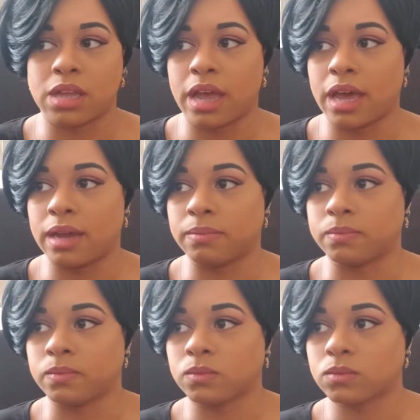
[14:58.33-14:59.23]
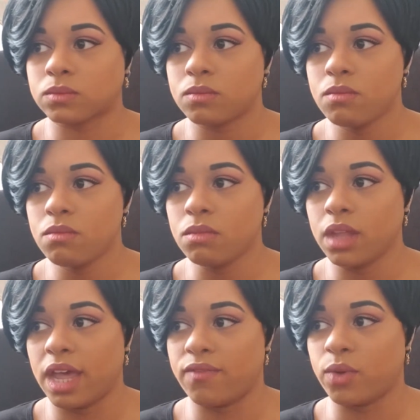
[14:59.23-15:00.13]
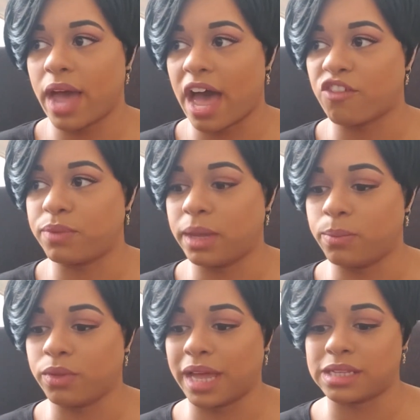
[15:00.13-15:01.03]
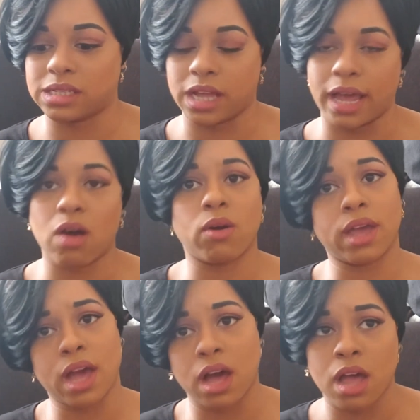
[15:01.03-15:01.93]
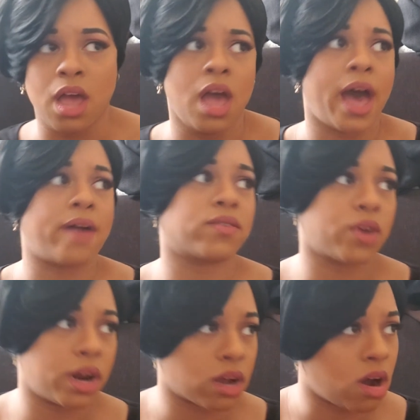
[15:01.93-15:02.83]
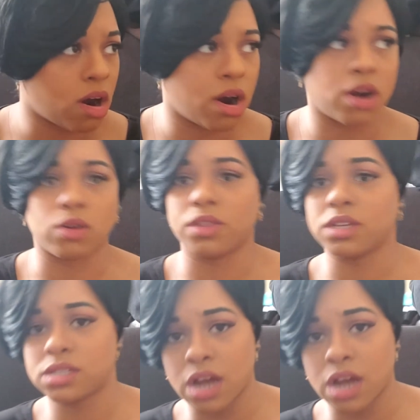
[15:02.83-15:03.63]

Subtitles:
And if you have people that's like, oh yeah, I have a credit card, or this is